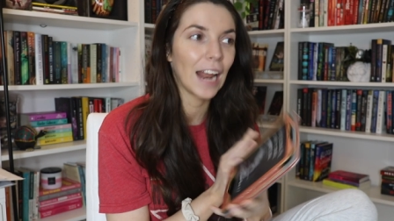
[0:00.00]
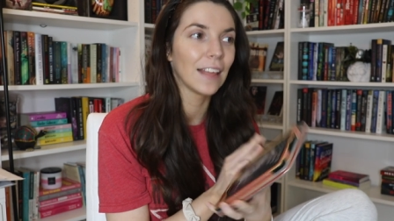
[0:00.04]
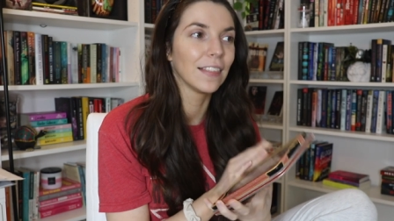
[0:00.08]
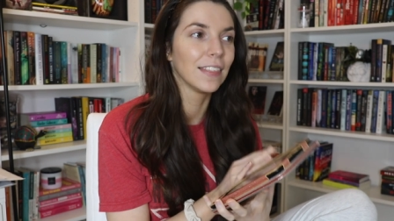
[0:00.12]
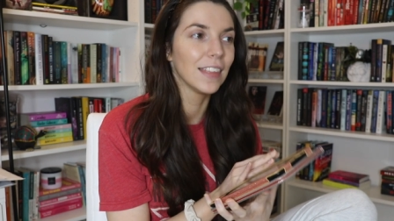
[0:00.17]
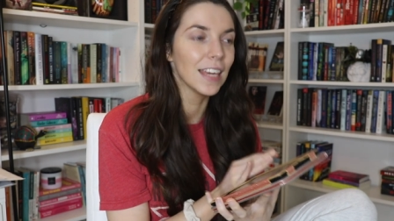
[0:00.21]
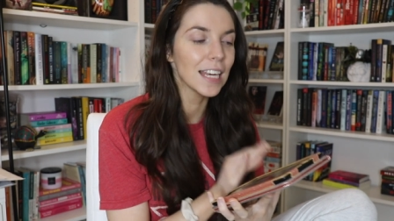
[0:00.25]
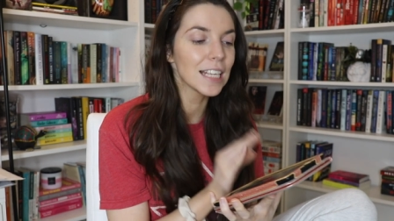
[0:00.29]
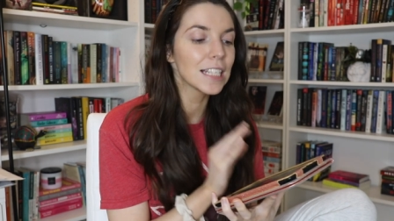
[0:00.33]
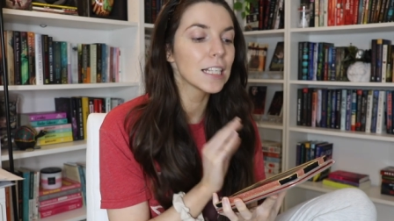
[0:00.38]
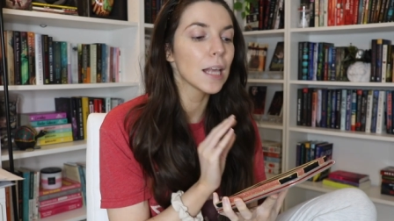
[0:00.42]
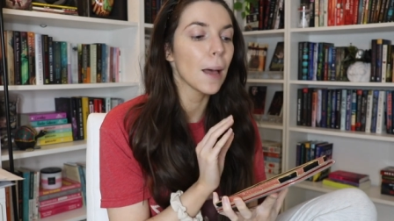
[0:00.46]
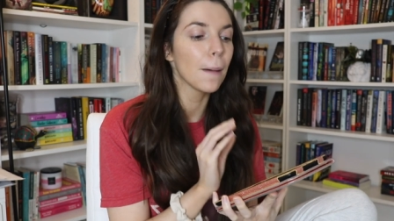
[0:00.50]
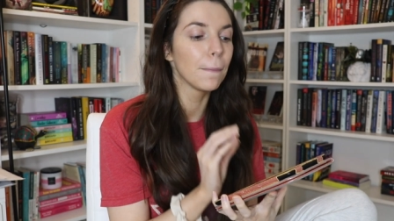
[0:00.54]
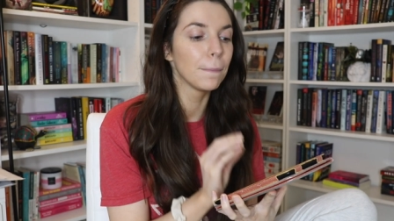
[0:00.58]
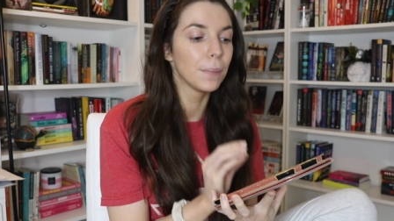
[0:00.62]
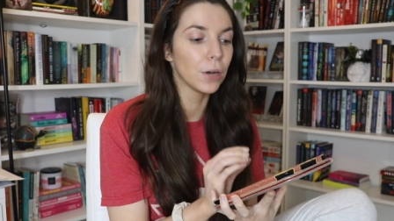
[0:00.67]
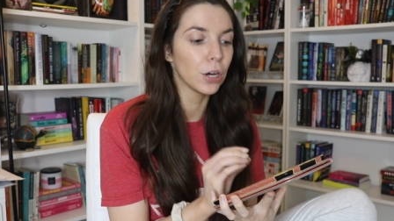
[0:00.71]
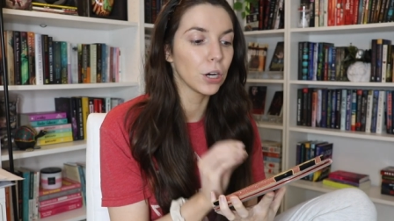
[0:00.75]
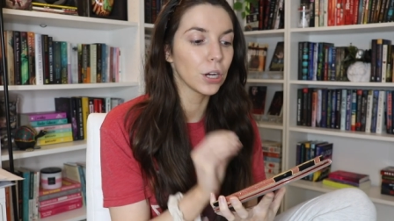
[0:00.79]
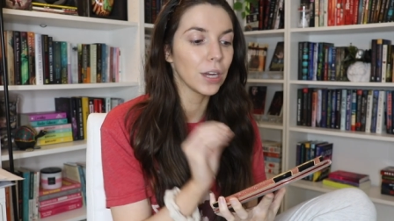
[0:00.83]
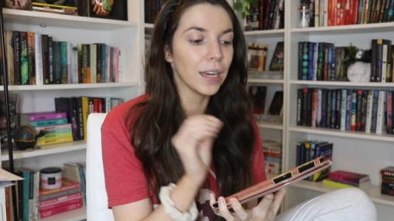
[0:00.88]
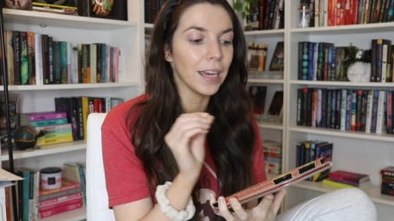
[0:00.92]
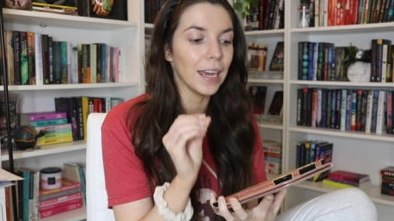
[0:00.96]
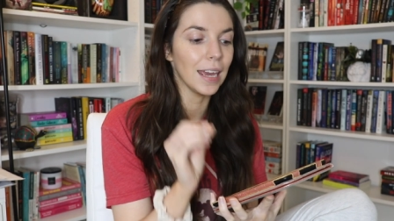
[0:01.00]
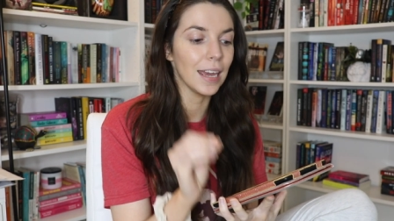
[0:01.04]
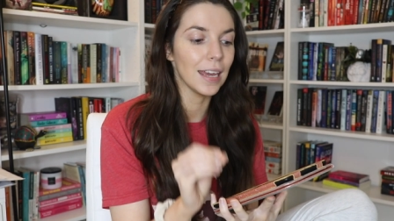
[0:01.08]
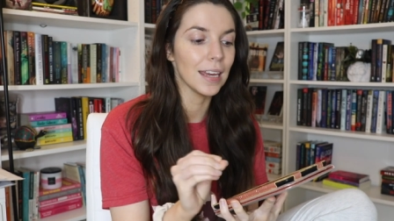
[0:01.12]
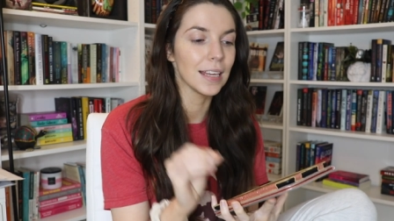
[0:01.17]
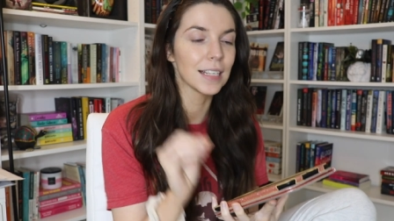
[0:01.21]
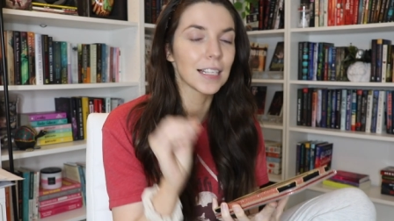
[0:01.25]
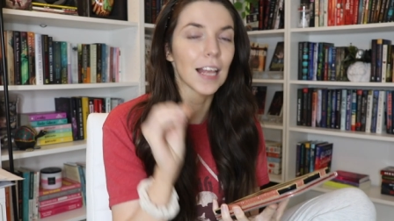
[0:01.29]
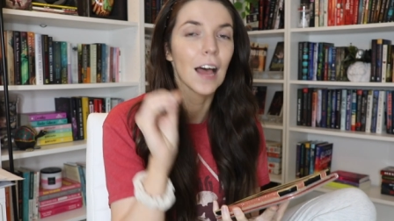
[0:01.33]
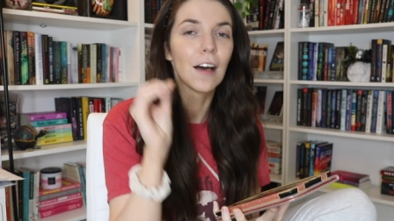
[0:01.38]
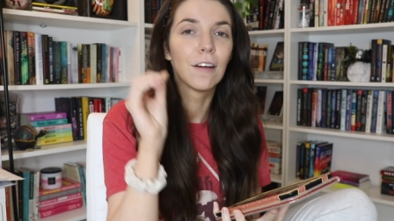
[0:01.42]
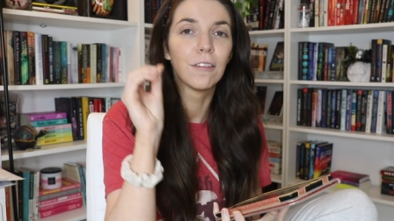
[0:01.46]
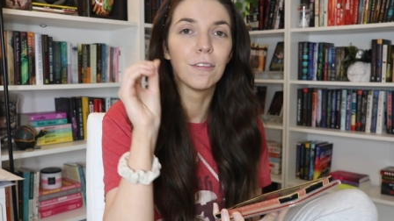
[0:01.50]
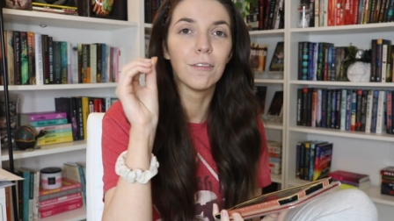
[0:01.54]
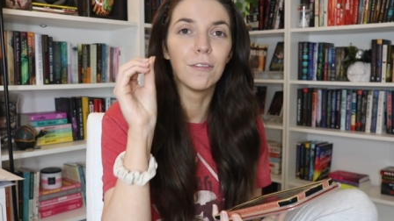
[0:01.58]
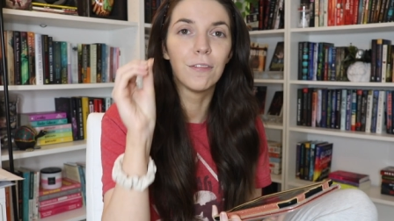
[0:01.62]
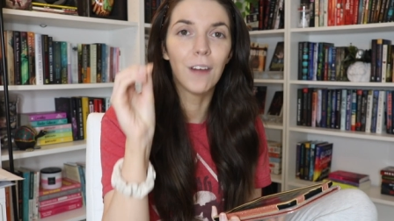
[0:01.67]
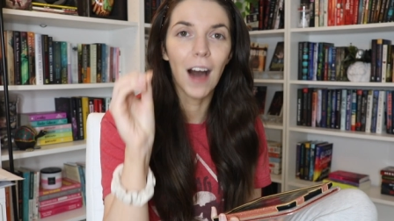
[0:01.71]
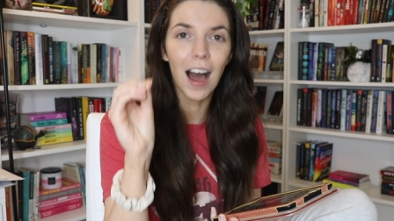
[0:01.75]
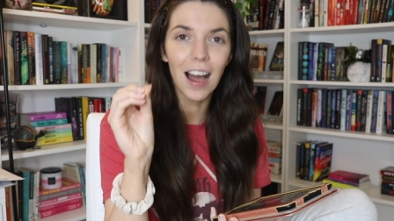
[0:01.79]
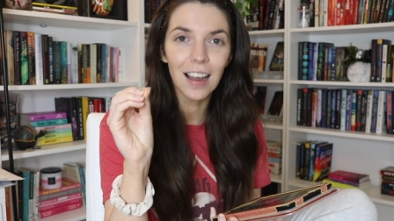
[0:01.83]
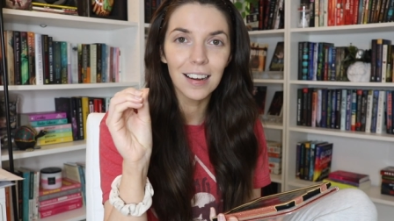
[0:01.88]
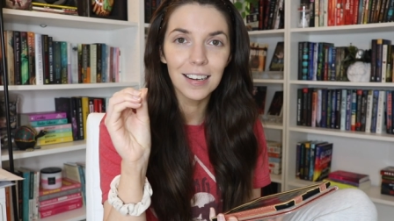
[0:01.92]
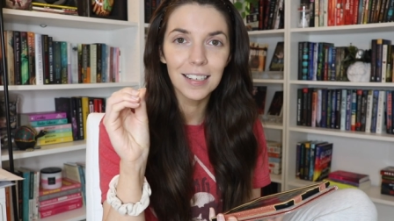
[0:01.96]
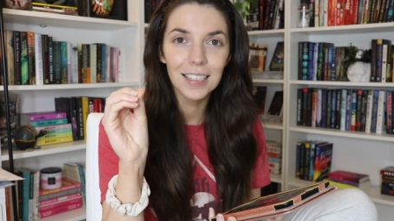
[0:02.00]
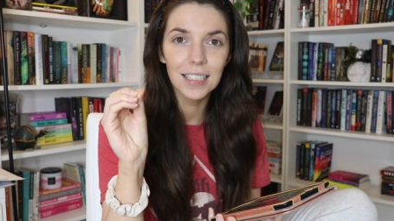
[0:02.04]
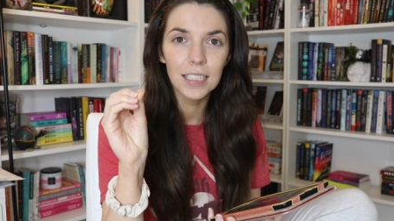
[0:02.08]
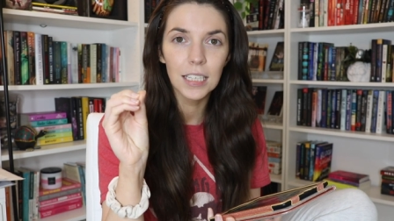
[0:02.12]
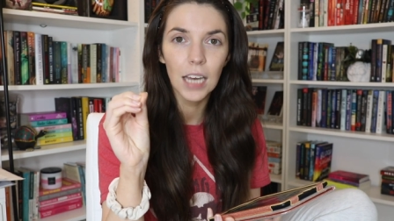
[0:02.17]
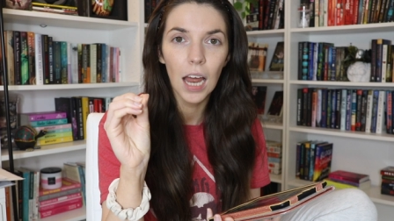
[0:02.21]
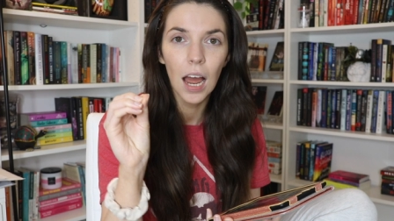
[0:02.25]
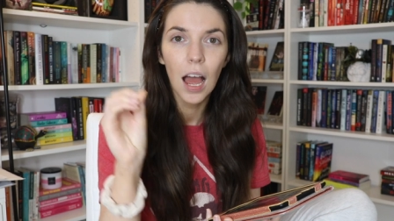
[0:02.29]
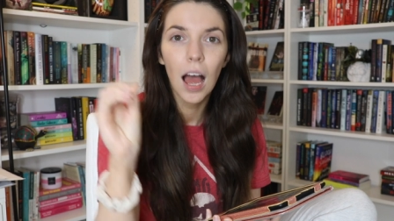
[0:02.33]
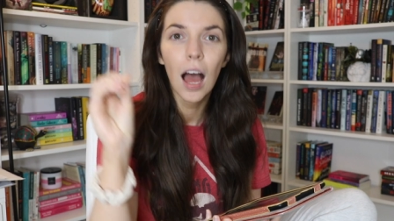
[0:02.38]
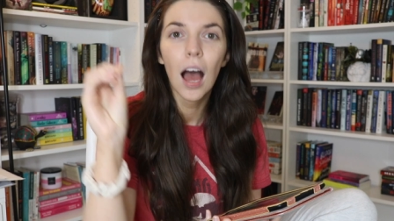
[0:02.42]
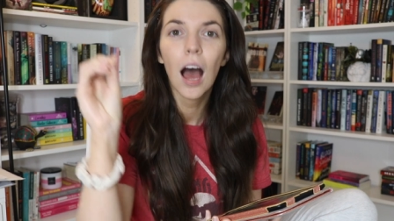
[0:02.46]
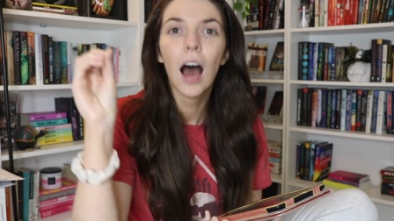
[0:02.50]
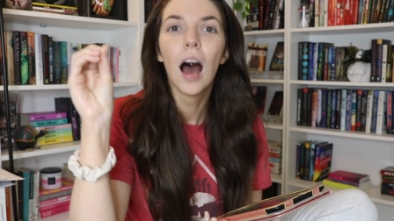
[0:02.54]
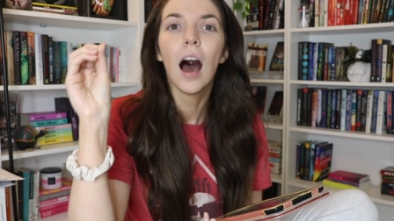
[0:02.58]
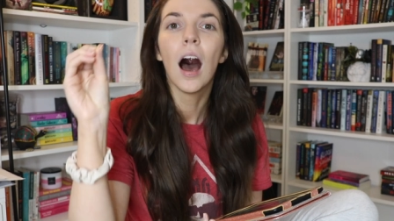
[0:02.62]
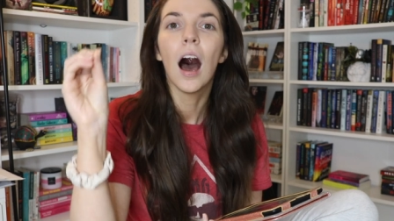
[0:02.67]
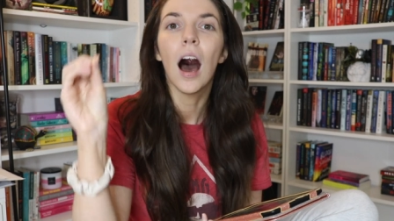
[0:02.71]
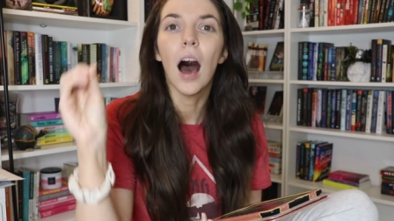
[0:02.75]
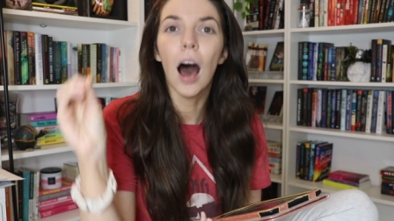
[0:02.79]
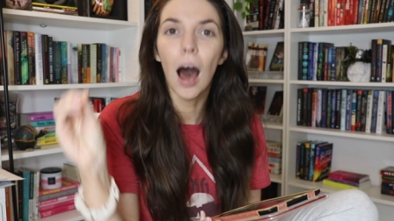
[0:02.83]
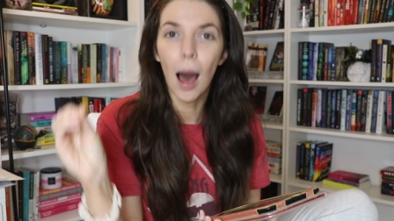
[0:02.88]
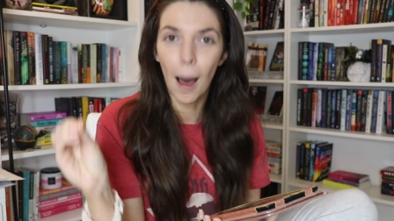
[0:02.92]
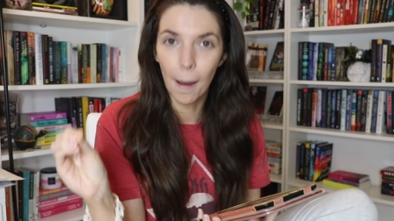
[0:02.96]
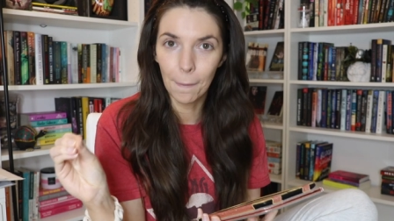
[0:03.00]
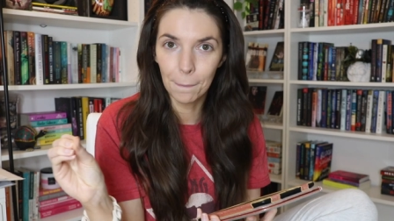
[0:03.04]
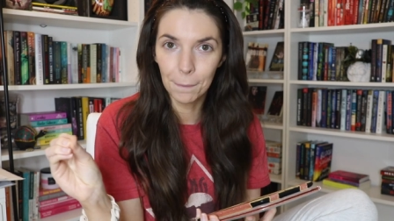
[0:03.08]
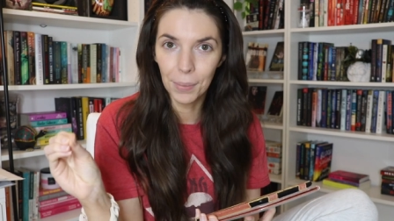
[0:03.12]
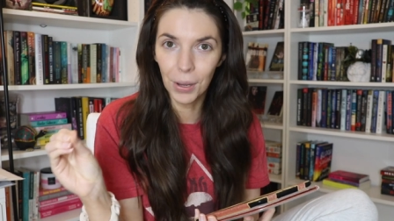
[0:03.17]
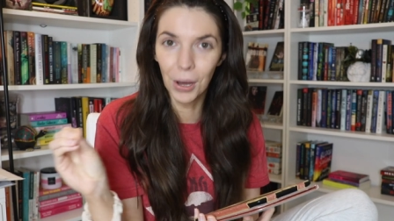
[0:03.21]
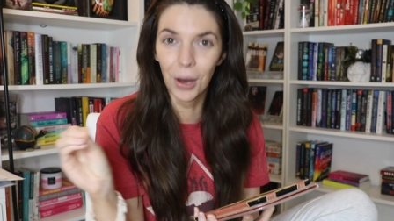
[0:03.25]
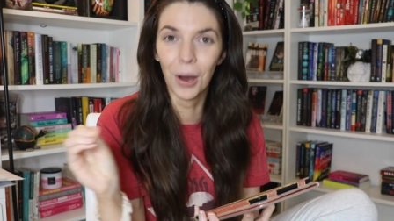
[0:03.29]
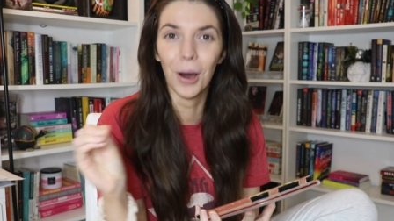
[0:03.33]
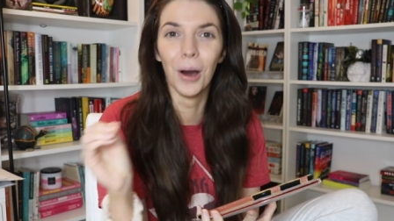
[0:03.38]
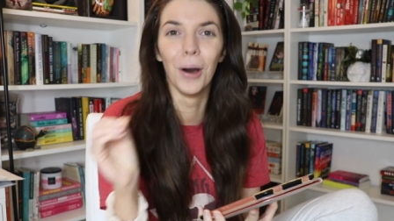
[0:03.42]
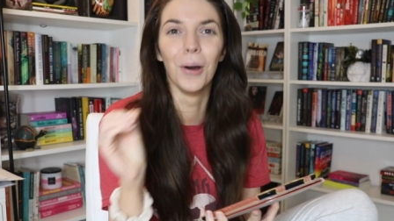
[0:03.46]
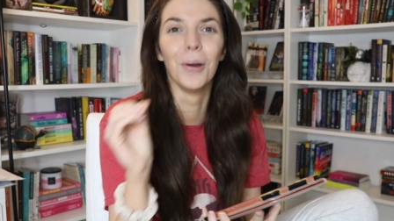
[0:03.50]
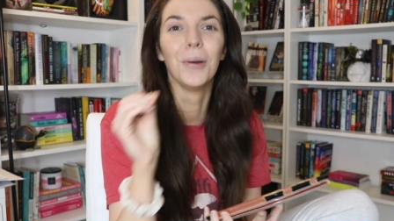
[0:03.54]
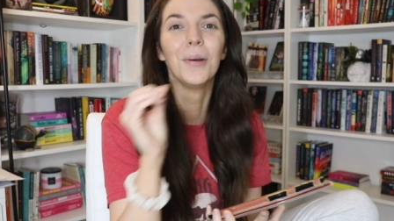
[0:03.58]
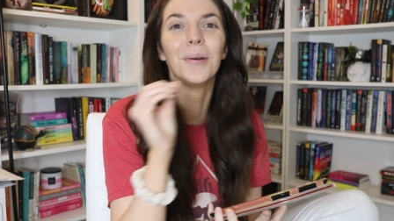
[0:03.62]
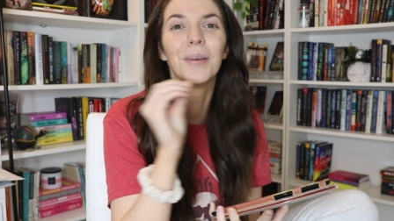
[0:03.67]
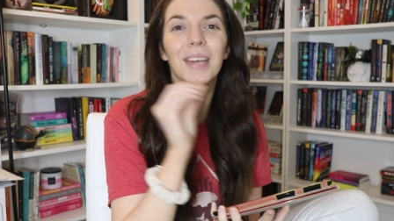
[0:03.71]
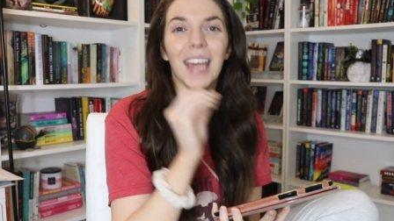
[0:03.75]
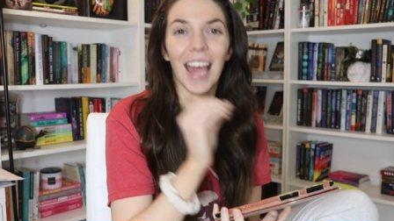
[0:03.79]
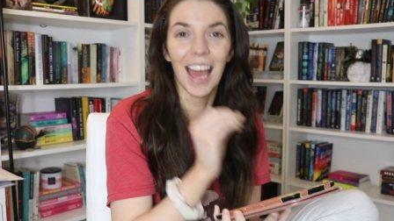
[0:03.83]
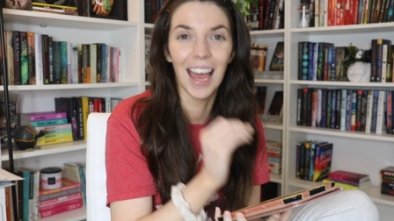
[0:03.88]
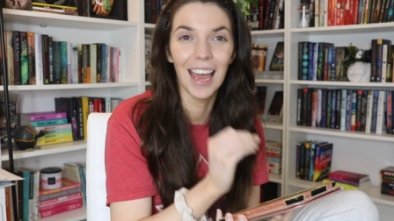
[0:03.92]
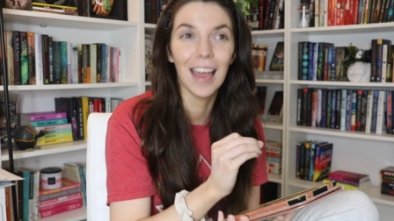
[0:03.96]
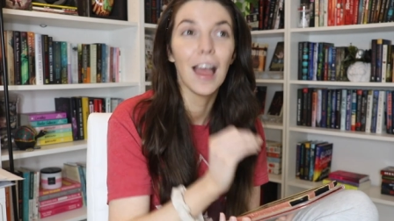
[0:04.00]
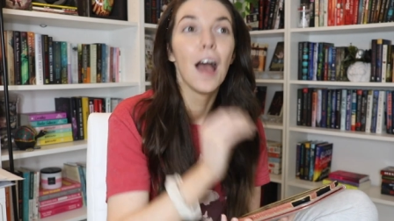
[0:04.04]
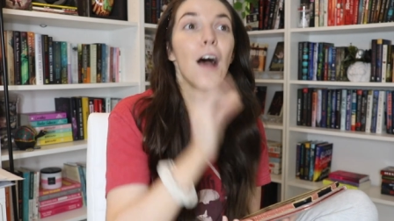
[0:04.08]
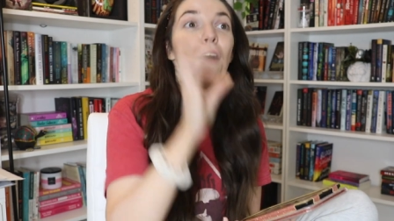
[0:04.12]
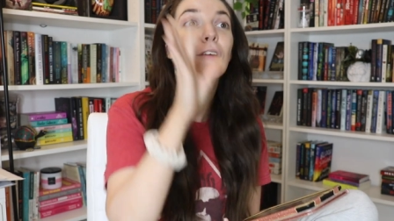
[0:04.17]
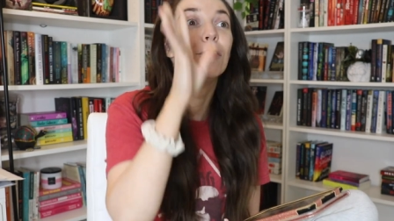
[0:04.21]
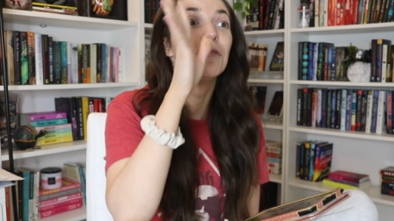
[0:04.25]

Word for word: This book is fucked up, okay?